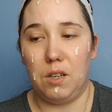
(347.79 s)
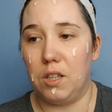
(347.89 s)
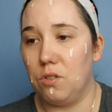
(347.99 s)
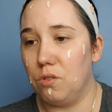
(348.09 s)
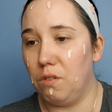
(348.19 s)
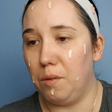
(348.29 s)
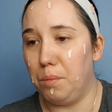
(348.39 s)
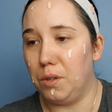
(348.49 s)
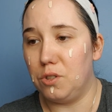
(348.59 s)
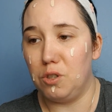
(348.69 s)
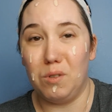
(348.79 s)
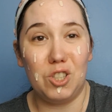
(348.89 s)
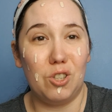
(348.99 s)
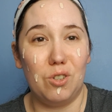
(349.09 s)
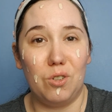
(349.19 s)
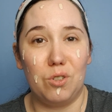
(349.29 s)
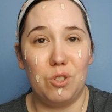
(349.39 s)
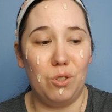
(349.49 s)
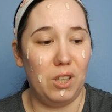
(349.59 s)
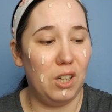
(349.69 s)
I don't know if I'm putting too much on or
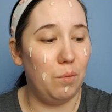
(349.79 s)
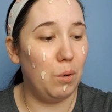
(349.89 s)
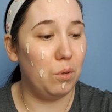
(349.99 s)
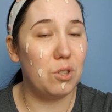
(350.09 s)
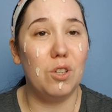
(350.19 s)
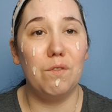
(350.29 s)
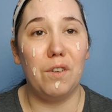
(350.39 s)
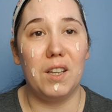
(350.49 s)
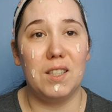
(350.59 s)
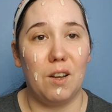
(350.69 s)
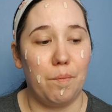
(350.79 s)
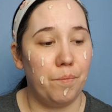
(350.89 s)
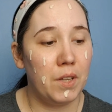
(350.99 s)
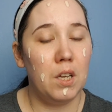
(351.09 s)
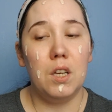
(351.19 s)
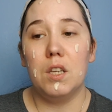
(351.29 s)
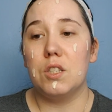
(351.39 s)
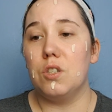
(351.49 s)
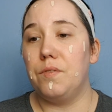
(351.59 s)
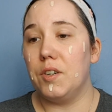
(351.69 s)
too little, but we'll soon find out.
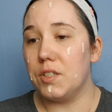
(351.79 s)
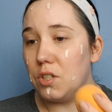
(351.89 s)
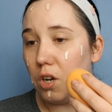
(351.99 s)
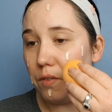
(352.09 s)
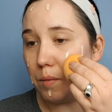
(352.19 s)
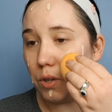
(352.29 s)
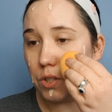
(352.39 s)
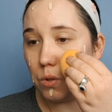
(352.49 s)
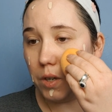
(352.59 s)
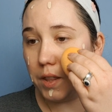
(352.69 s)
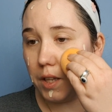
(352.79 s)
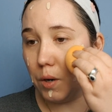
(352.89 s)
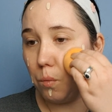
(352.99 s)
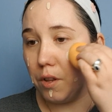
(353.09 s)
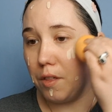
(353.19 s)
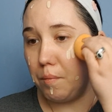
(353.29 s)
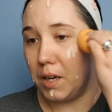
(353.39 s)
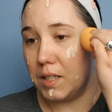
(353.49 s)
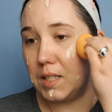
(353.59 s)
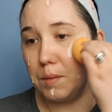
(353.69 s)
So first off, I'm going to go in there with
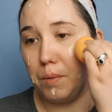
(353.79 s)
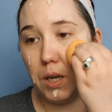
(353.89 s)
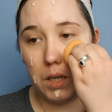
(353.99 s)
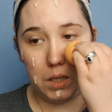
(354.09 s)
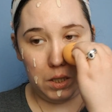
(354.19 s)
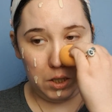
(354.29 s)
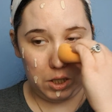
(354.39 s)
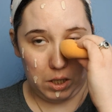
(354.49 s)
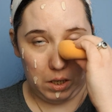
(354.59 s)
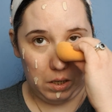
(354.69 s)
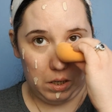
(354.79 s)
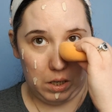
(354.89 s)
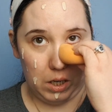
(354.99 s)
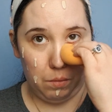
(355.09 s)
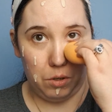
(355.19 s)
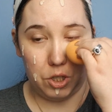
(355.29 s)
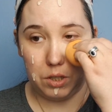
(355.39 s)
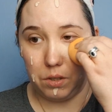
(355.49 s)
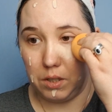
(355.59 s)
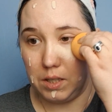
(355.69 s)
my sponge and we're
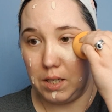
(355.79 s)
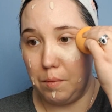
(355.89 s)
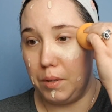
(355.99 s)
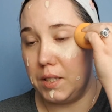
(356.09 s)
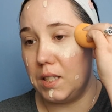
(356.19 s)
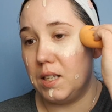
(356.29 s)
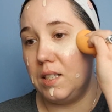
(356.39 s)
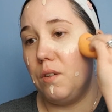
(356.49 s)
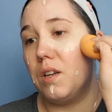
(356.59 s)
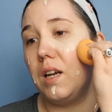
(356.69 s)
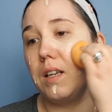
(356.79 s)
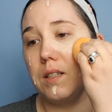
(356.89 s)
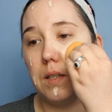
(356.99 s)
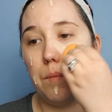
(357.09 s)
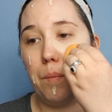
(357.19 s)
just going to start blending this out, guys.